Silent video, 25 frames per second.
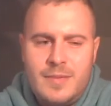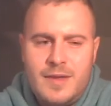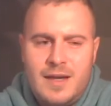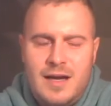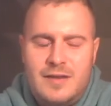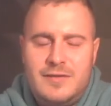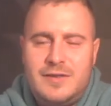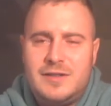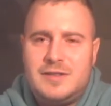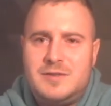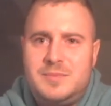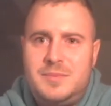
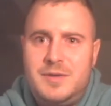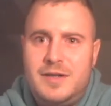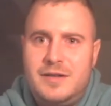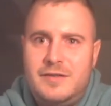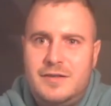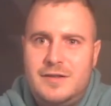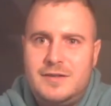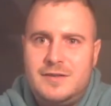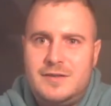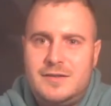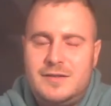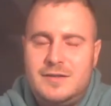I've
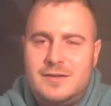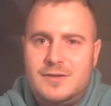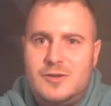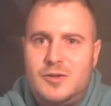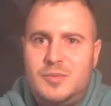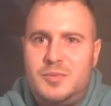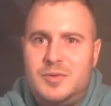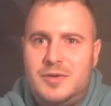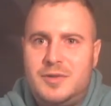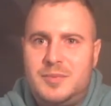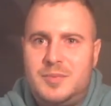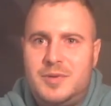experienced in a
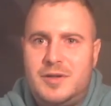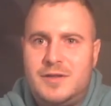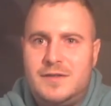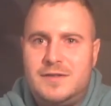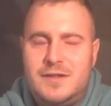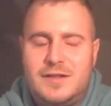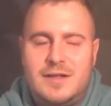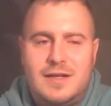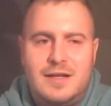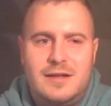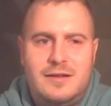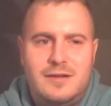couple of pods
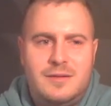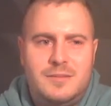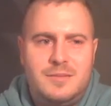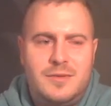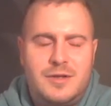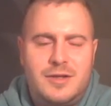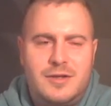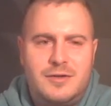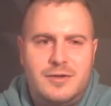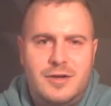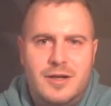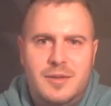you get
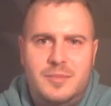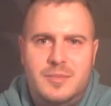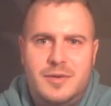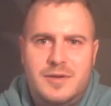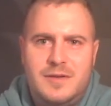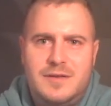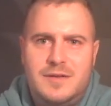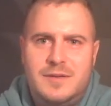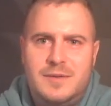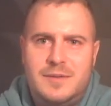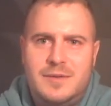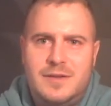the
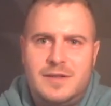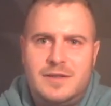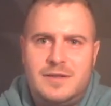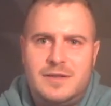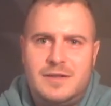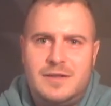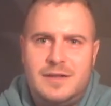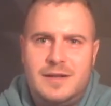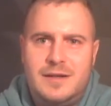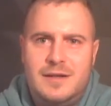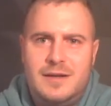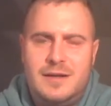creepers, which
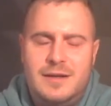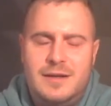they